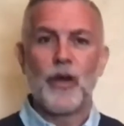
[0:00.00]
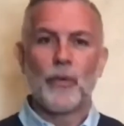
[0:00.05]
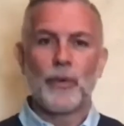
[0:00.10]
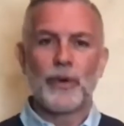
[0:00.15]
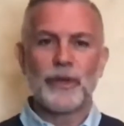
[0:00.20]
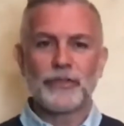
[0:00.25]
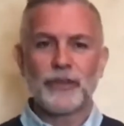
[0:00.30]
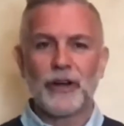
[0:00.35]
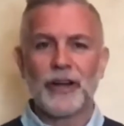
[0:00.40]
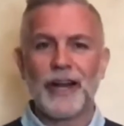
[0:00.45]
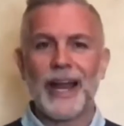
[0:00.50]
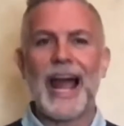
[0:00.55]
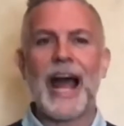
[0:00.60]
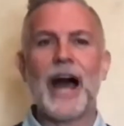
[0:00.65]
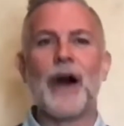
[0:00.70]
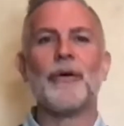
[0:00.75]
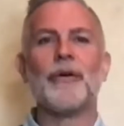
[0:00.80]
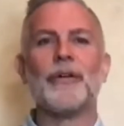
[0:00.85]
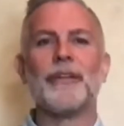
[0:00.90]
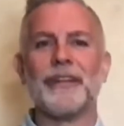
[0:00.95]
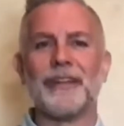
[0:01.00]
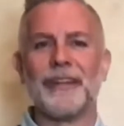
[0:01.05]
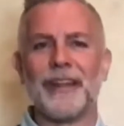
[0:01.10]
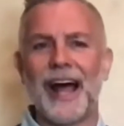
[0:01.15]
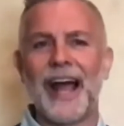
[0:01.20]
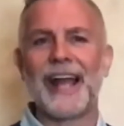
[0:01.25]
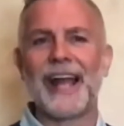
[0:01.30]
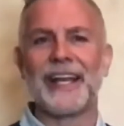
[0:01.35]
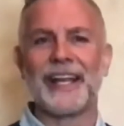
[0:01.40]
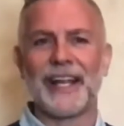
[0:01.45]
We start
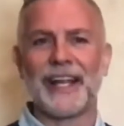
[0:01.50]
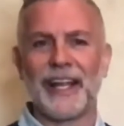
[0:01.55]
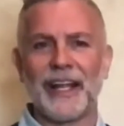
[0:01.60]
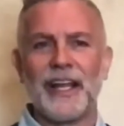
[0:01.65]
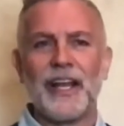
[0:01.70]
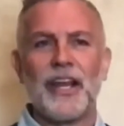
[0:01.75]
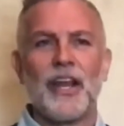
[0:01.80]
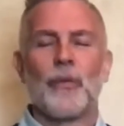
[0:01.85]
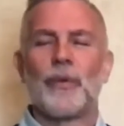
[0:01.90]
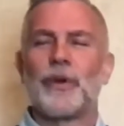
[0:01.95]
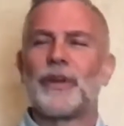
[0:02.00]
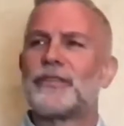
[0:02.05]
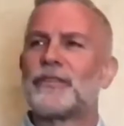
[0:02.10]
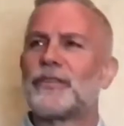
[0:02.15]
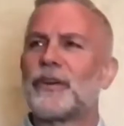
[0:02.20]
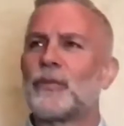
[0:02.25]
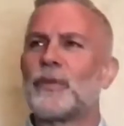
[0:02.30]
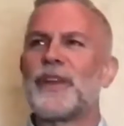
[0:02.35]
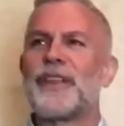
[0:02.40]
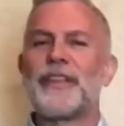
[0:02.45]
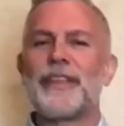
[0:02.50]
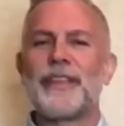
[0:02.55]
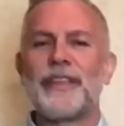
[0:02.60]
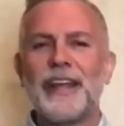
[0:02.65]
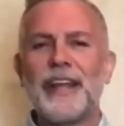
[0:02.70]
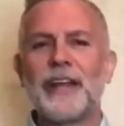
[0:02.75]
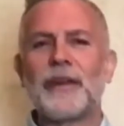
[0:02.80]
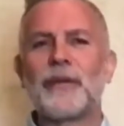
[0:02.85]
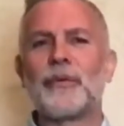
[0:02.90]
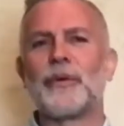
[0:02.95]
outlining, we
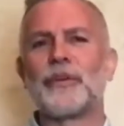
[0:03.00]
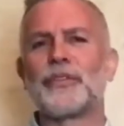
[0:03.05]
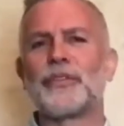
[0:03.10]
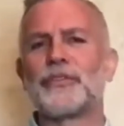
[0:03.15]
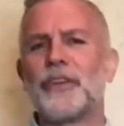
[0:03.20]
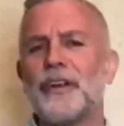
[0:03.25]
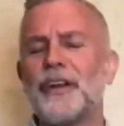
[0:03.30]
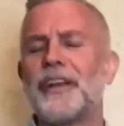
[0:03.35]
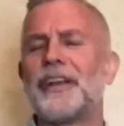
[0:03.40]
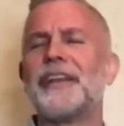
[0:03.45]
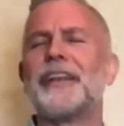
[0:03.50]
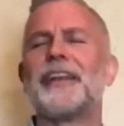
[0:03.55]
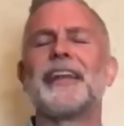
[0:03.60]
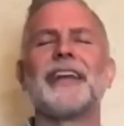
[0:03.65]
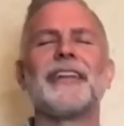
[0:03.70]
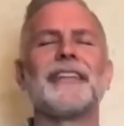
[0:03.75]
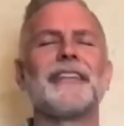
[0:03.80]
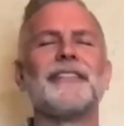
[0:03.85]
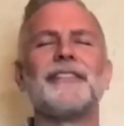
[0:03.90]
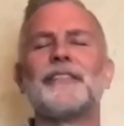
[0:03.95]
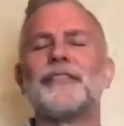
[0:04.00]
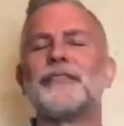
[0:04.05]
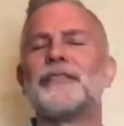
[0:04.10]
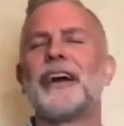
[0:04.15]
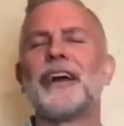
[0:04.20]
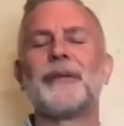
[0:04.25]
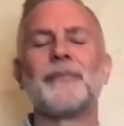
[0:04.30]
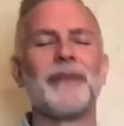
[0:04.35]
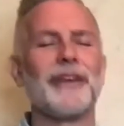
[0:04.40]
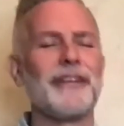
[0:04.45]
think we're starting to get these
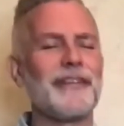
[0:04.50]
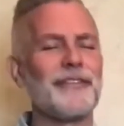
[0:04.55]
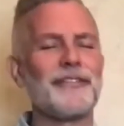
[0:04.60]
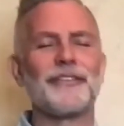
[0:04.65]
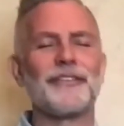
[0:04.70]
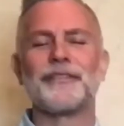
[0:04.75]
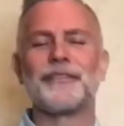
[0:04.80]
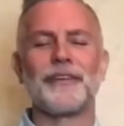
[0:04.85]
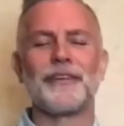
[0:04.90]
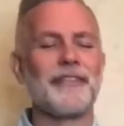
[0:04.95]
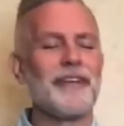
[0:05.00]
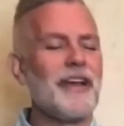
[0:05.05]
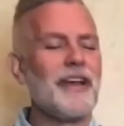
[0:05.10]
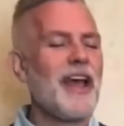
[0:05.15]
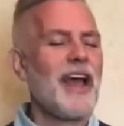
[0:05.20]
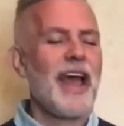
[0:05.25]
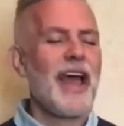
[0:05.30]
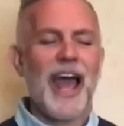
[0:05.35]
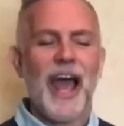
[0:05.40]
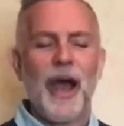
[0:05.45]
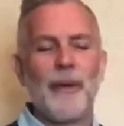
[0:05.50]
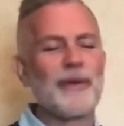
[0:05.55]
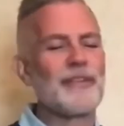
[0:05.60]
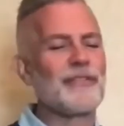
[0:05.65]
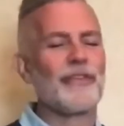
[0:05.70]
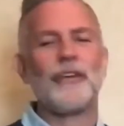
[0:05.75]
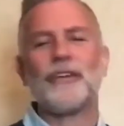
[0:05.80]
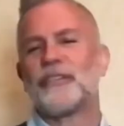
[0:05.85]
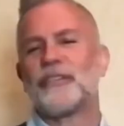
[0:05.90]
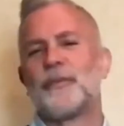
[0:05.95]
divine messages of how
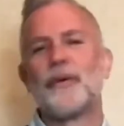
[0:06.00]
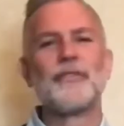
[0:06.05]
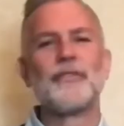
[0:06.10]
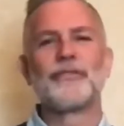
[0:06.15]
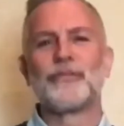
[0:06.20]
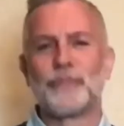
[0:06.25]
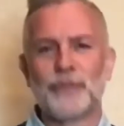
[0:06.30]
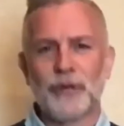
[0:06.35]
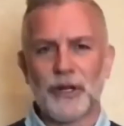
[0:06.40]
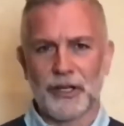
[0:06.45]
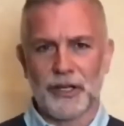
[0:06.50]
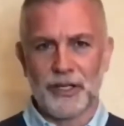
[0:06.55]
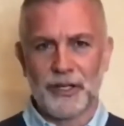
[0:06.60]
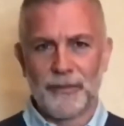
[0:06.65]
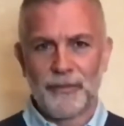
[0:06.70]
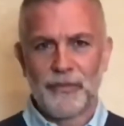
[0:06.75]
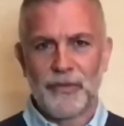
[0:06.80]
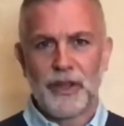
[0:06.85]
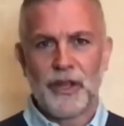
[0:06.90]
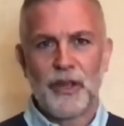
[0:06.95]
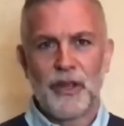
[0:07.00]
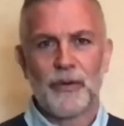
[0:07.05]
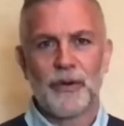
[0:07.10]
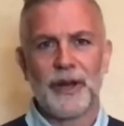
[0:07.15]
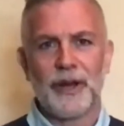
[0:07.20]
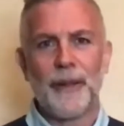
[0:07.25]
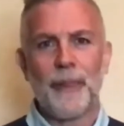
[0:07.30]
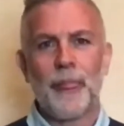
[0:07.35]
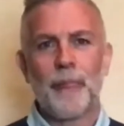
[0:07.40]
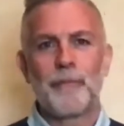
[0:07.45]
it's all supposed to work,
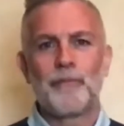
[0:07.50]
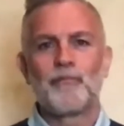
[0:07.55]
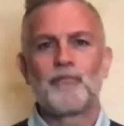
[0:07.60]
right?